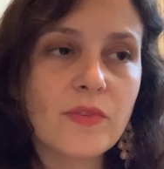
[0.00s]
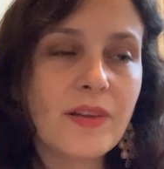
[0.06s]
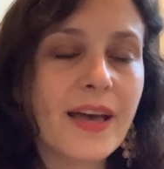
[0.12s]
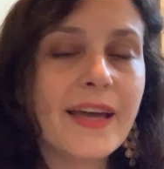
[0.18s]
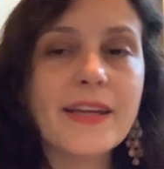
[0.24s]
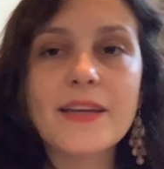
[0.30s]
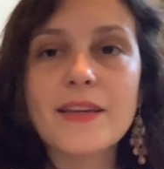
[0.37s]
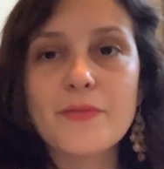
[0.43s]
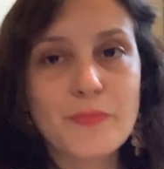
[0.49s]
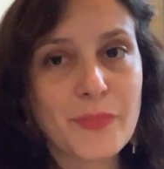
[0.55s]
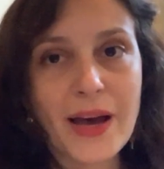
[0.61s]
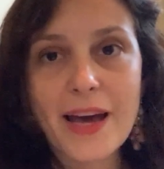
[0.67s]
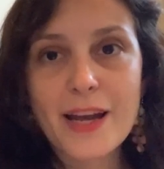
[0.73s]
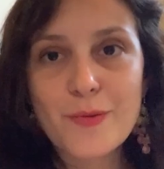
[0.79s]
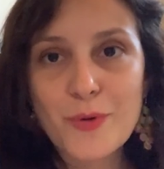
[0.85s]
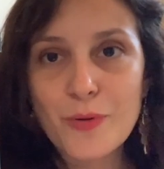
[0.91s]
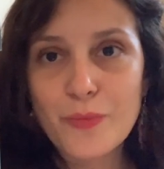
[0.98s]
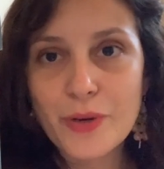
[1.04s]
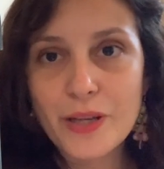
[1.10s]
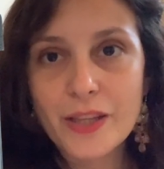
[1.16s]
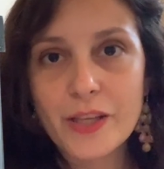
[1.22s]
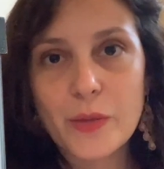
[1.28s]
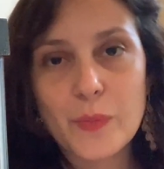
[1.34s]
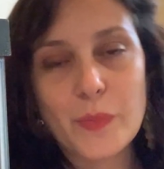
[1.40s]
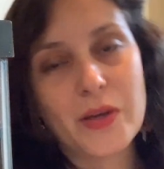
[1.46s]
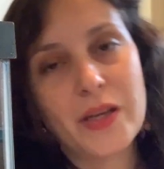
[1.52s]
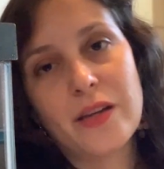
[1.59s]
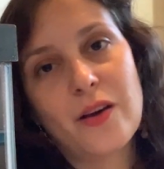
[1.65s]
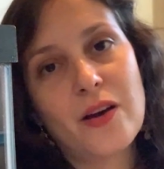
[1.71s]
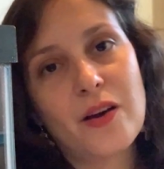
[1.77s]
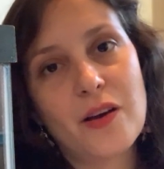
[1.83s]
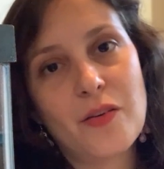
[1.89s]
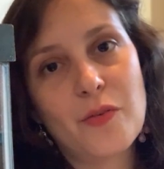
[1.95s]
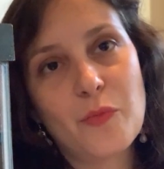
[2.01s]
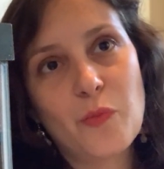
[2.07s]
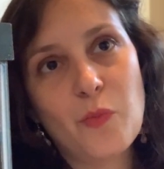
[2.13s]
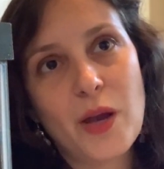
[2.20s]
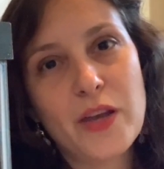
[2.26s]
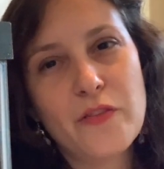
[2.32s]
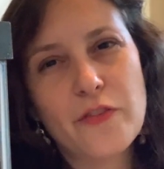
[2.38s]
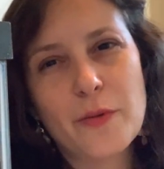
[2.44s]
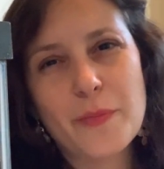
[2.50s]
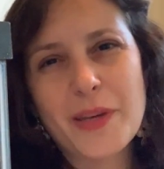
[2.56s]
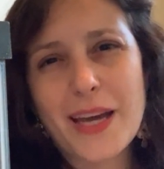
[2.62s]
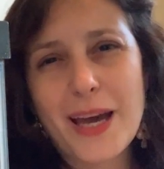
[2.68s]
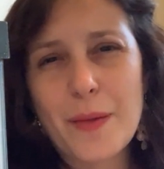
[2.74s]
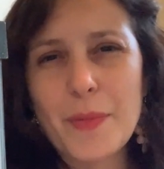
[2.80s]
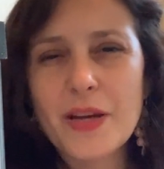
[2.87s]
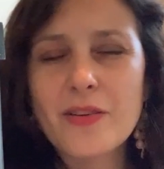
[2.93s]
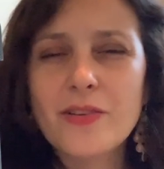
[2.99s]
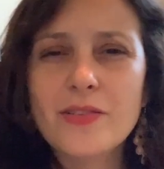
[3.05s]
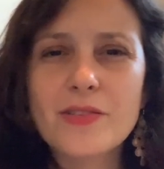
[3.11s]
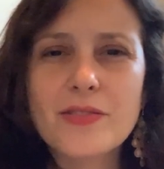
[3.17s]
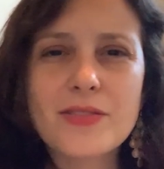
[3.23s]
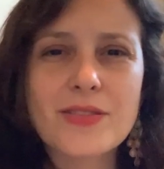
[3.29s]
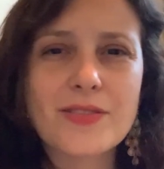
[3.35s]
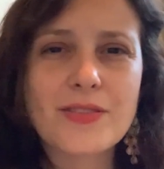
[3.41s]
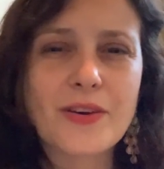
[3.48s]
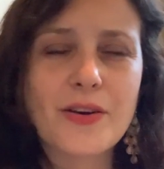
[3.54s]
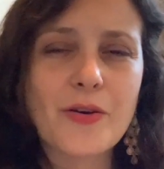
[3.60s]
any animal really, but away from chemicals.